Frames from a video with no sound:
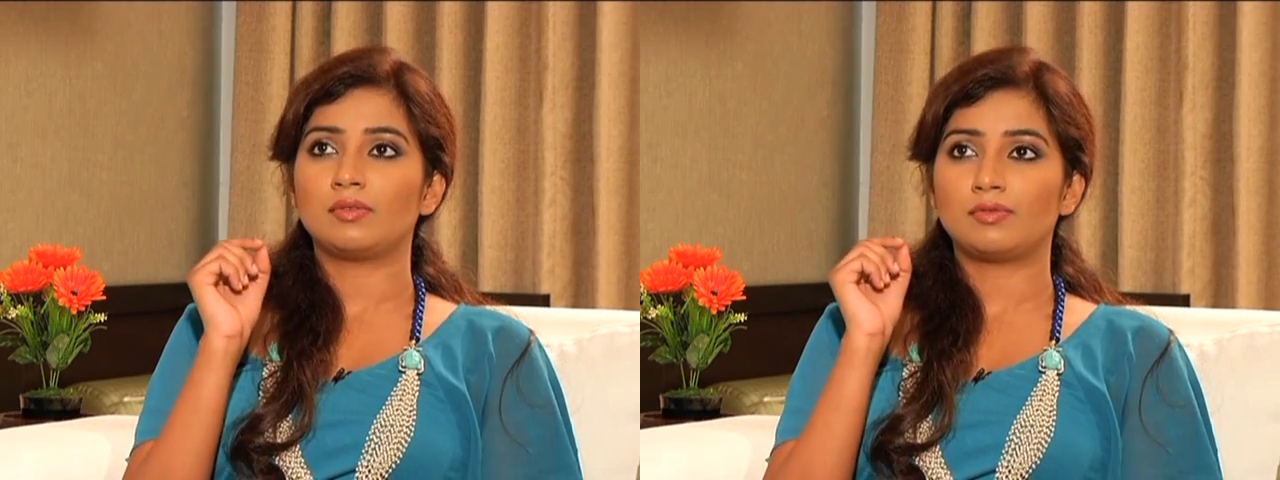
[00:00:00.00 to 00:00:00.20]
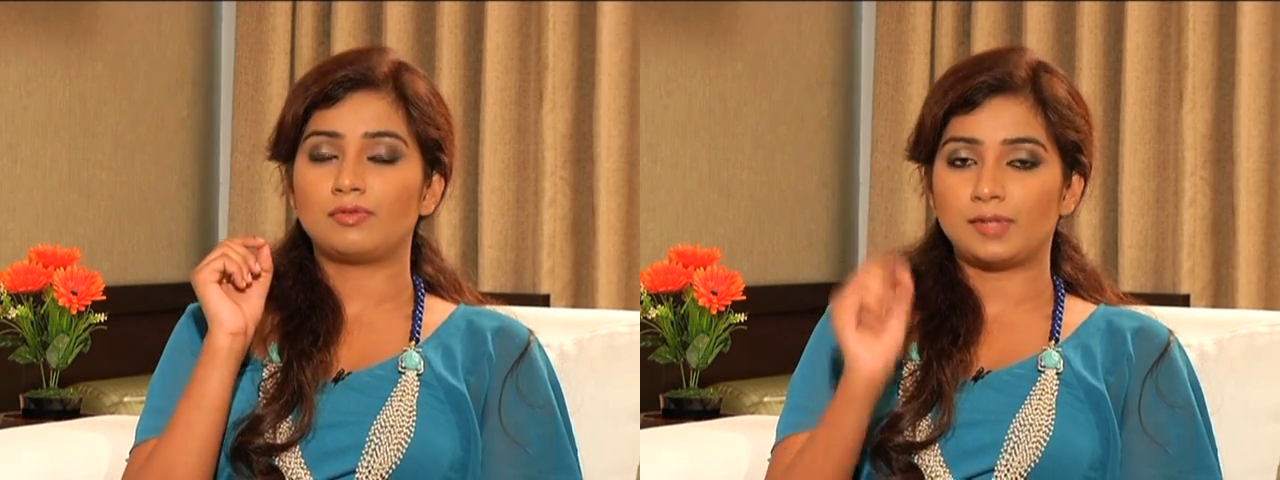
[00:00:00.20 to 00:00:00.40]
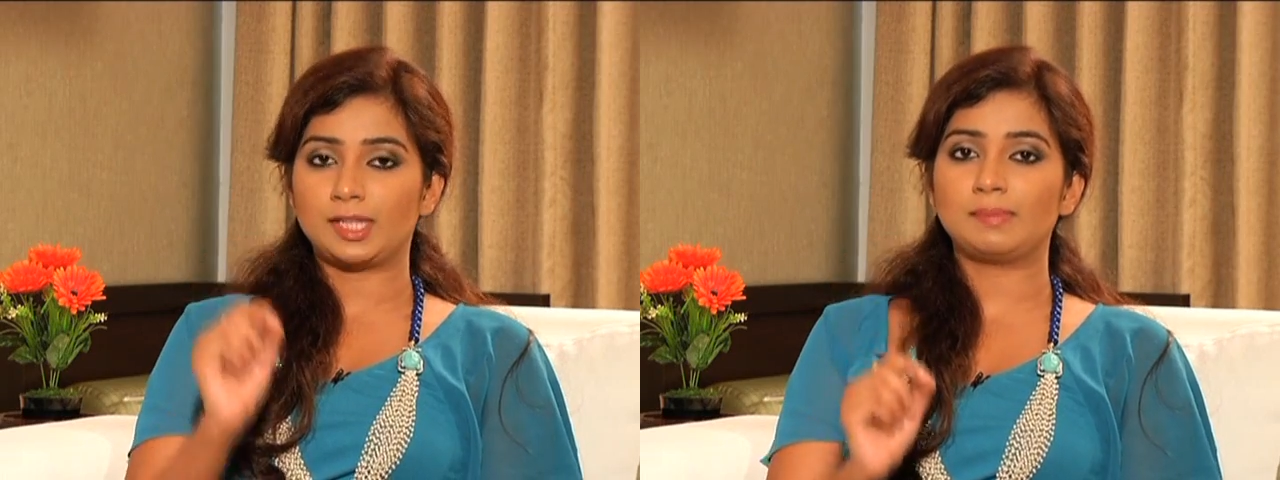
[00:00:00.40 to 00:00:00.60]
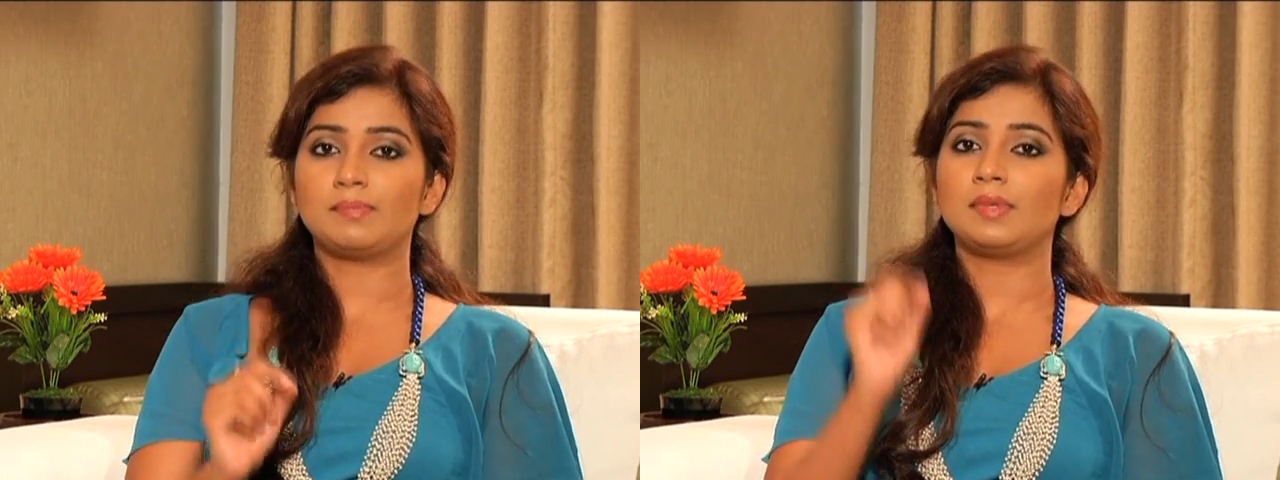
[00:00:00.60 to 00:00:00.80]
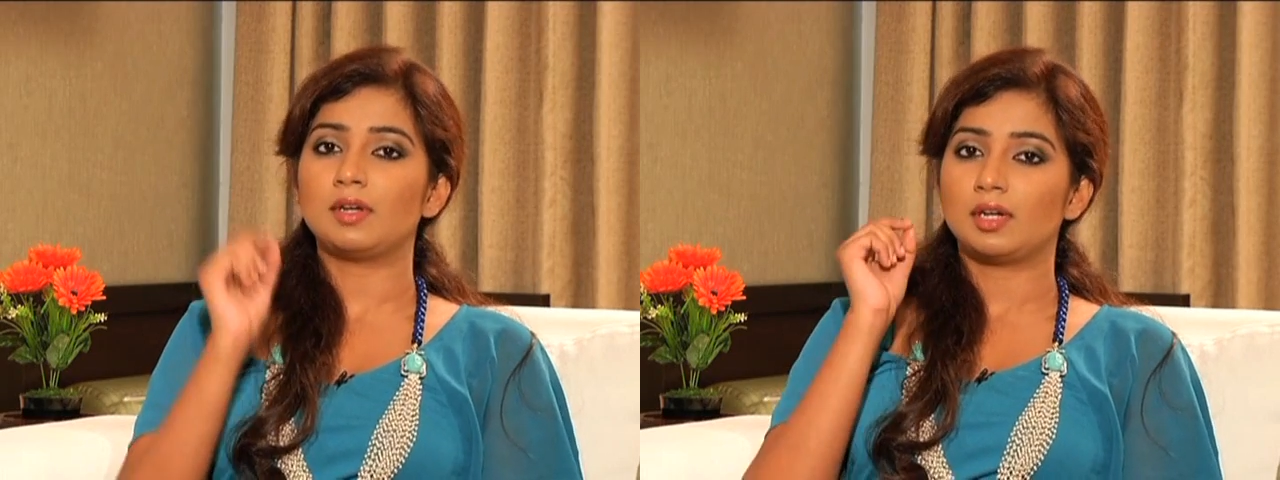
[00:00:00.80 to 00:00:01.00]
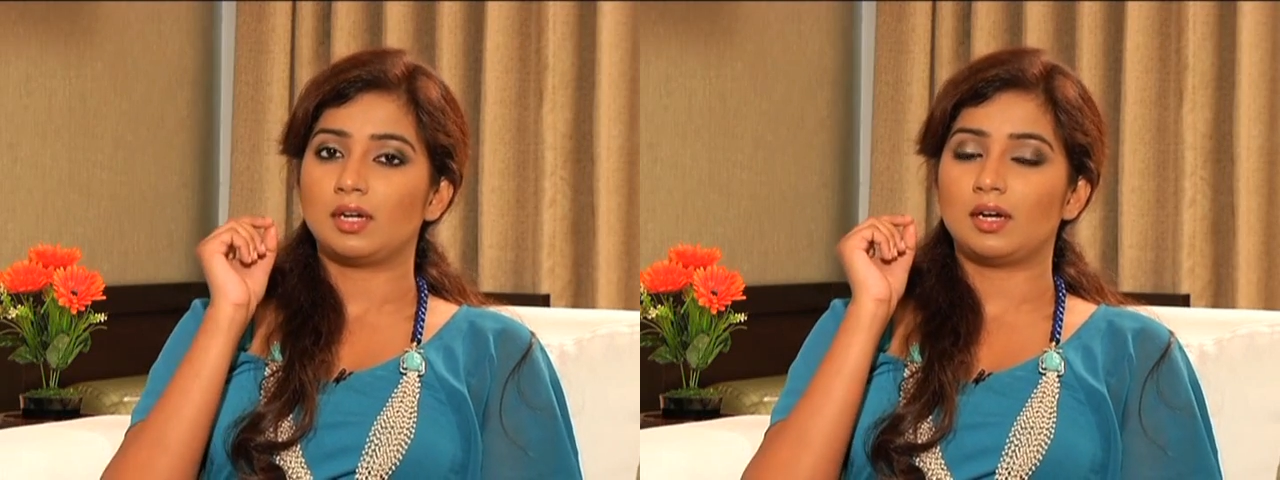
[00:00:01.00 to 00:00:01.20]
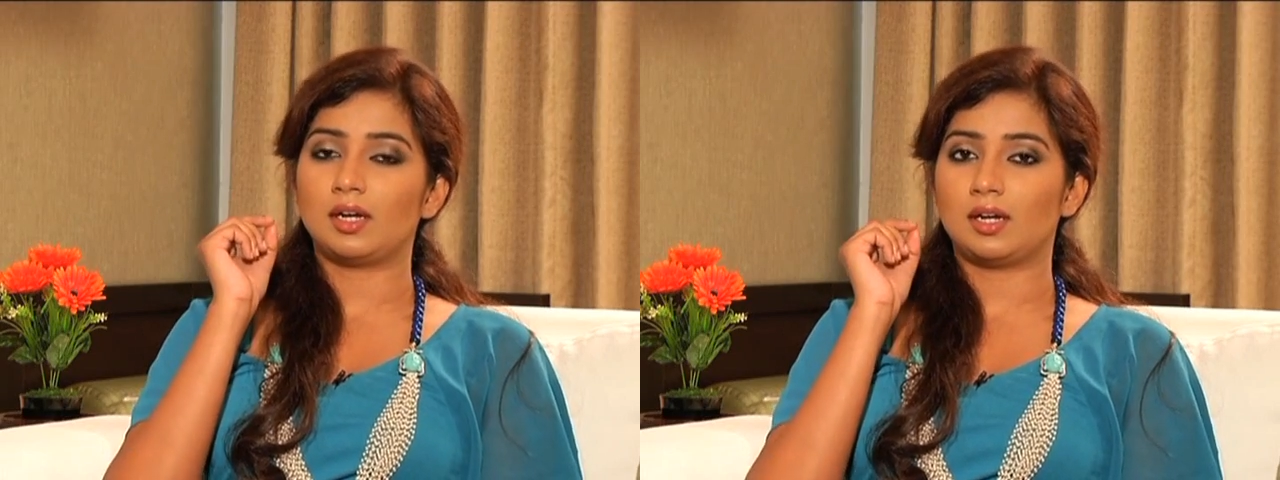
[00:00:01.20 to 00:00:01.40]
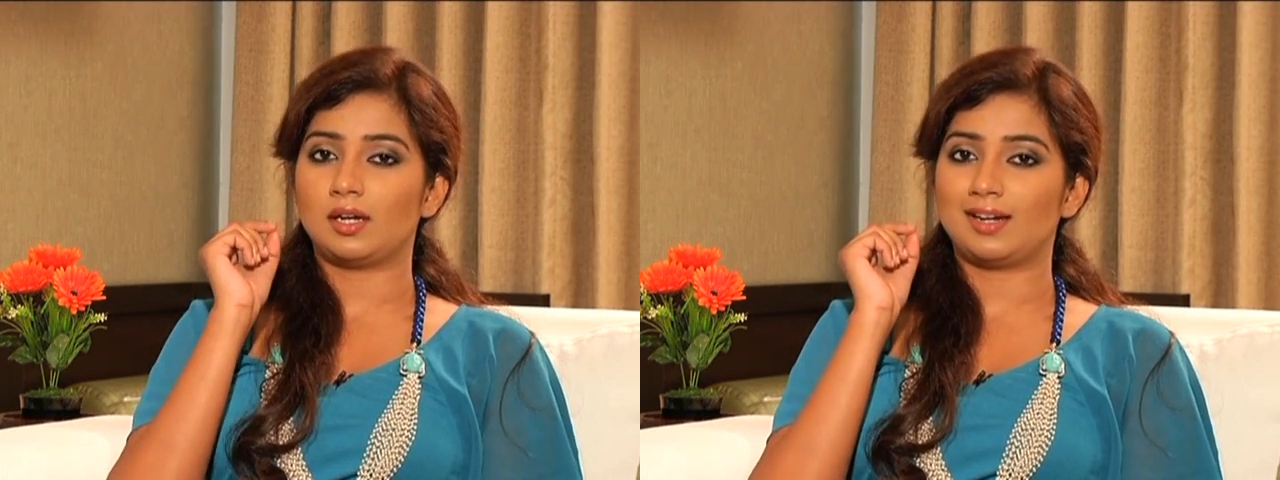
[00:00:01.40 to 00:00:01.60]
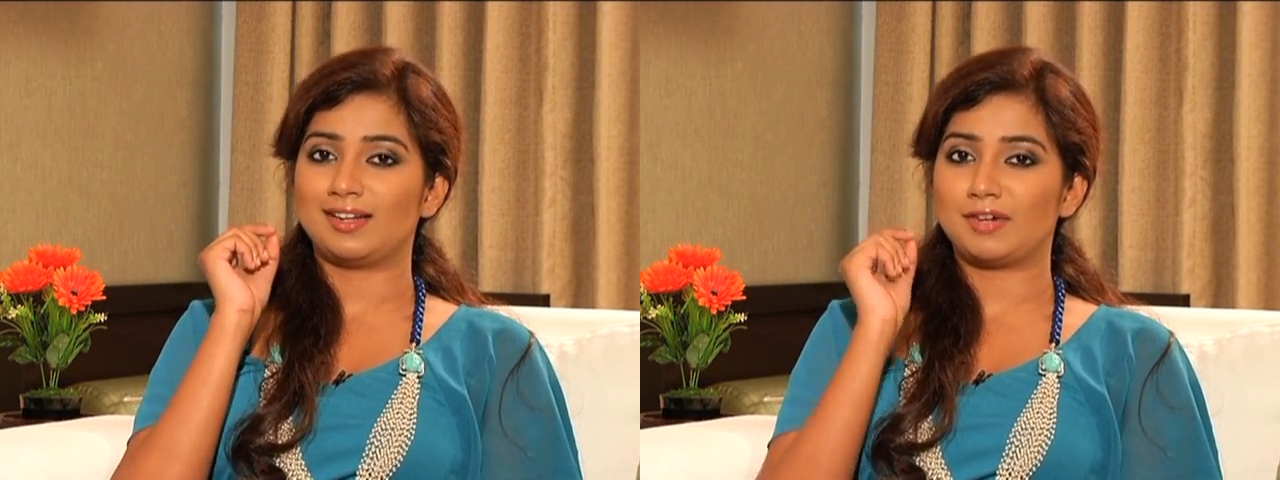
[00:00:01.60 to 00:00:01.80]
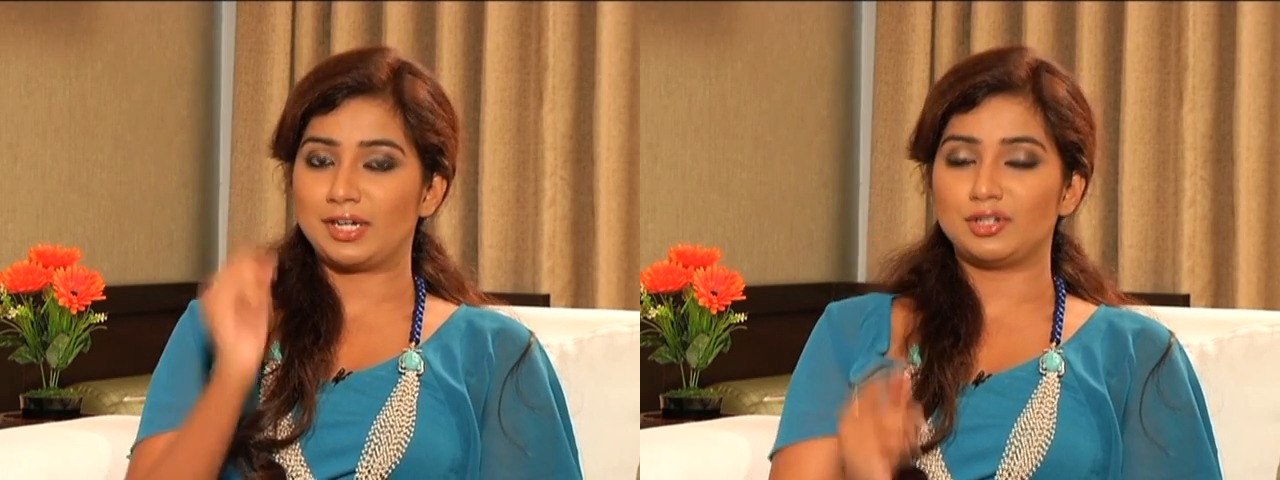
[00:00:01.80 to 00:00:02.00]
film
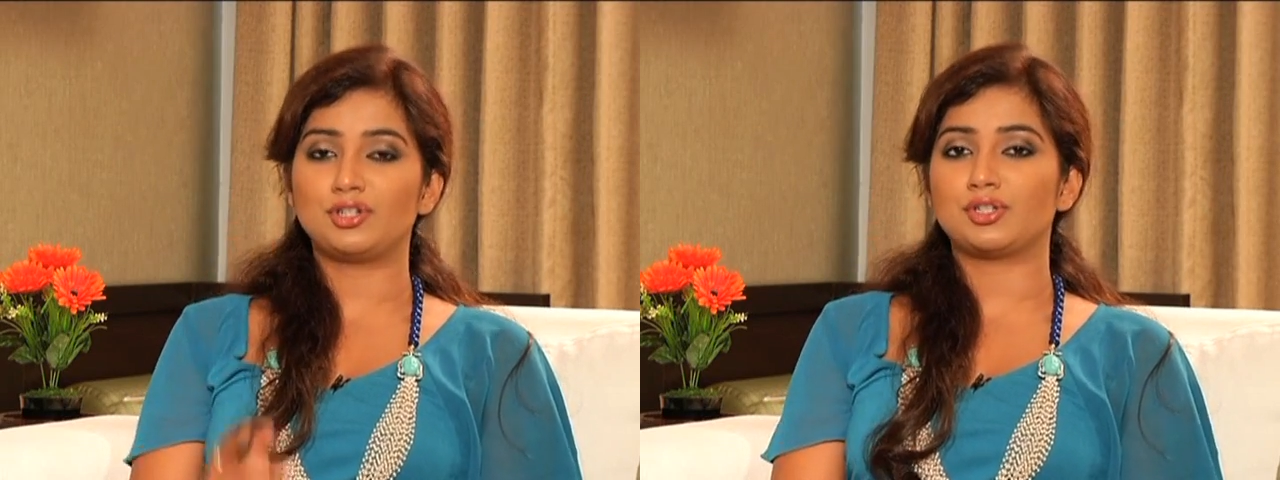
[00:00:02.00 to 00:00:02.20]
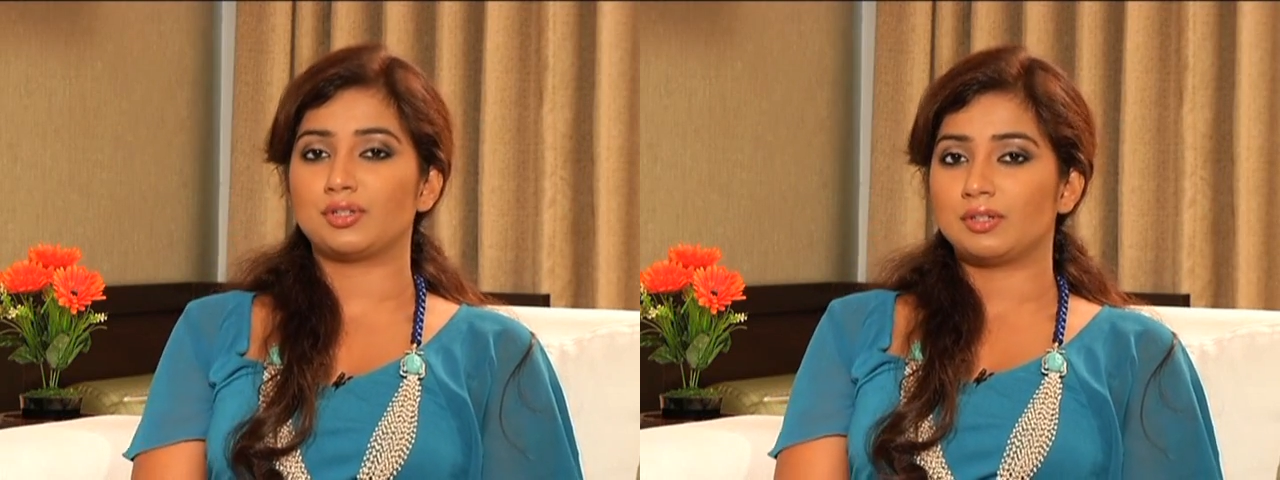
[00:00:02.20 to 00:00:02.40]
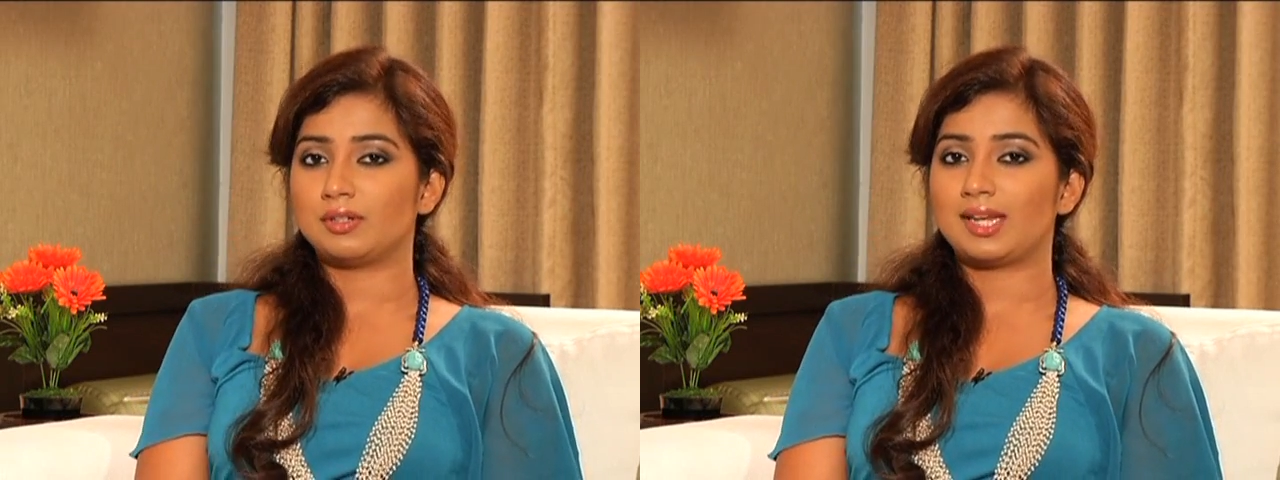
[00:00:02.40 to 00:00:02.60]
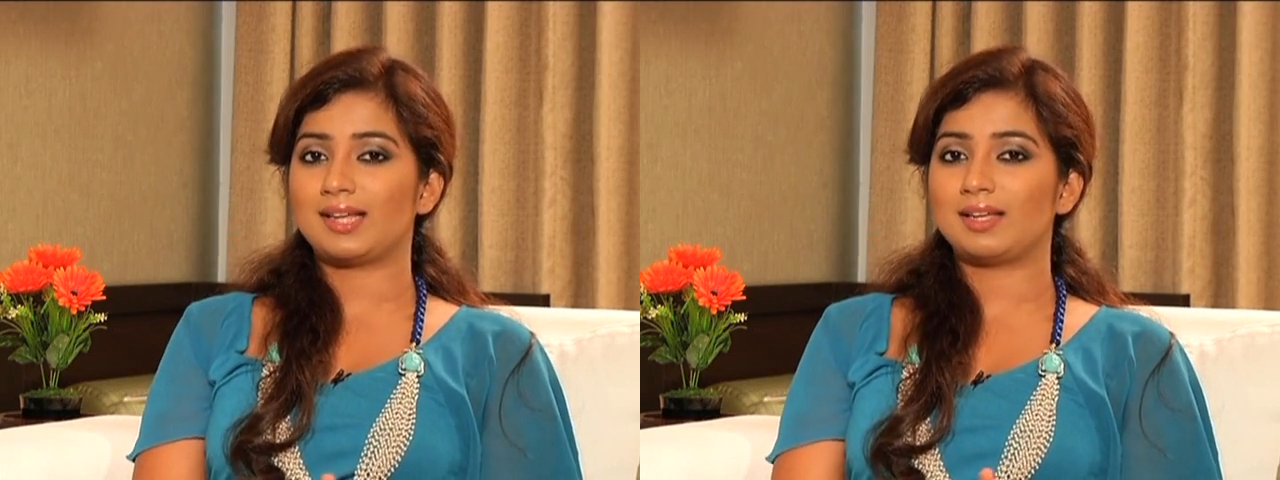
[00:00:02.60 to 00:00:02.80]
rendition,